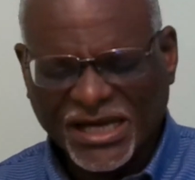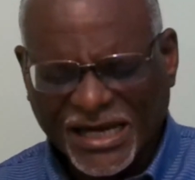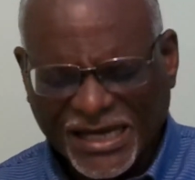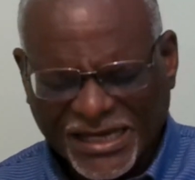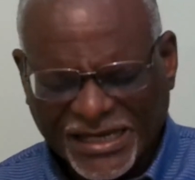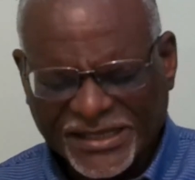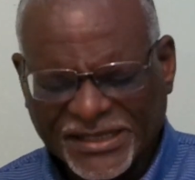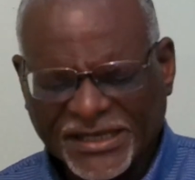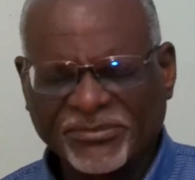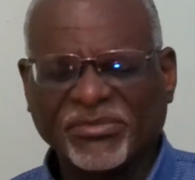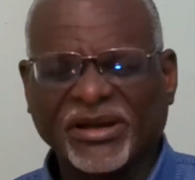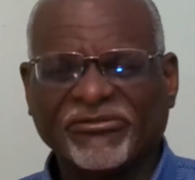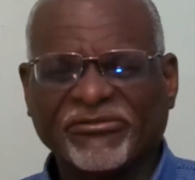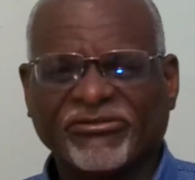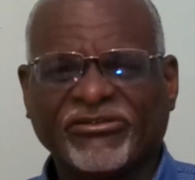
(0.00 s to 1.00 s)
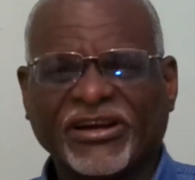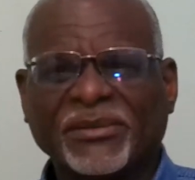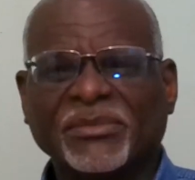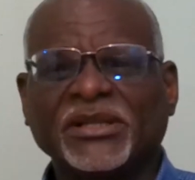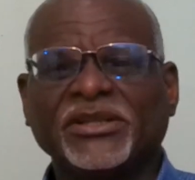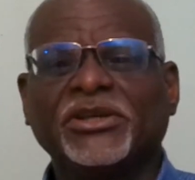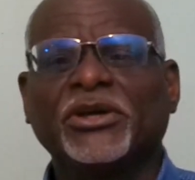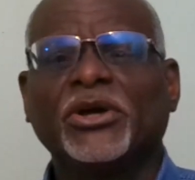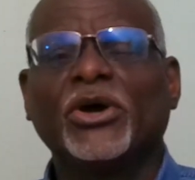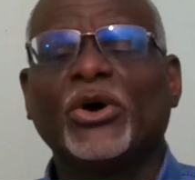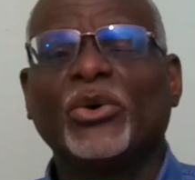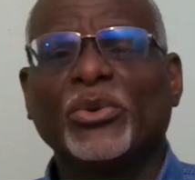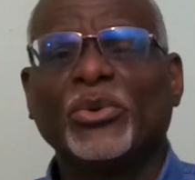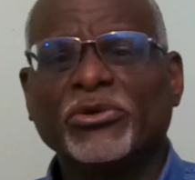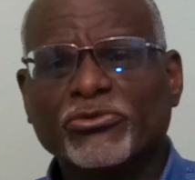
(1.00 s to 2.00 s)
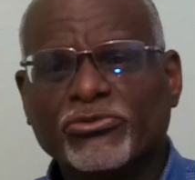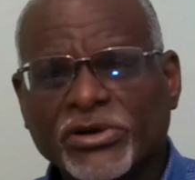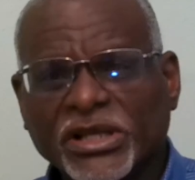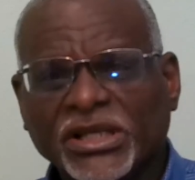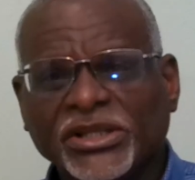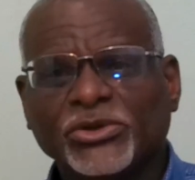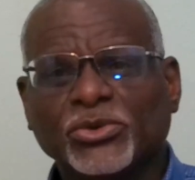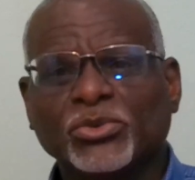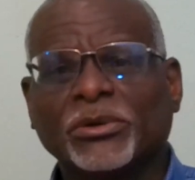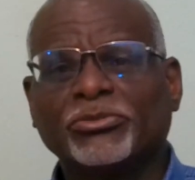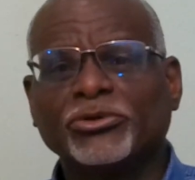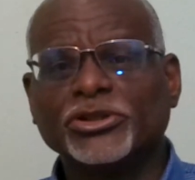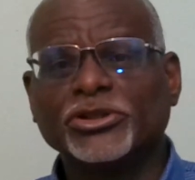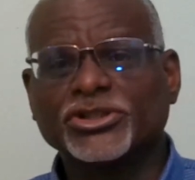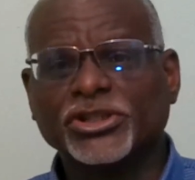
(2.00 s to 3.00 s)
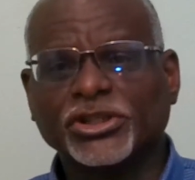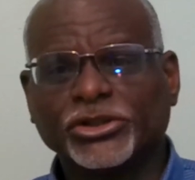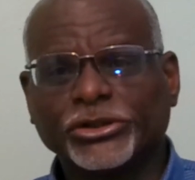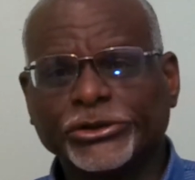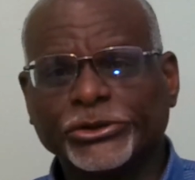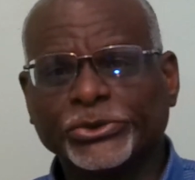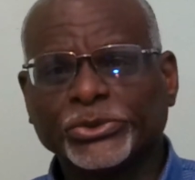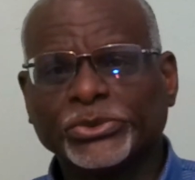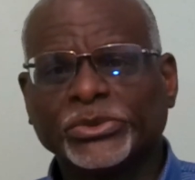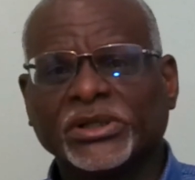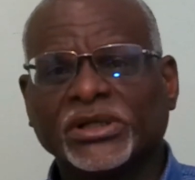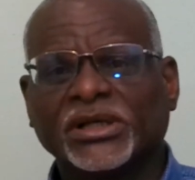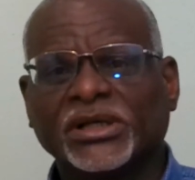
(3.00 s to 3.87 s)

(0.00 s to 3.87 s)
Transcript: I and my family, we really do appreciate you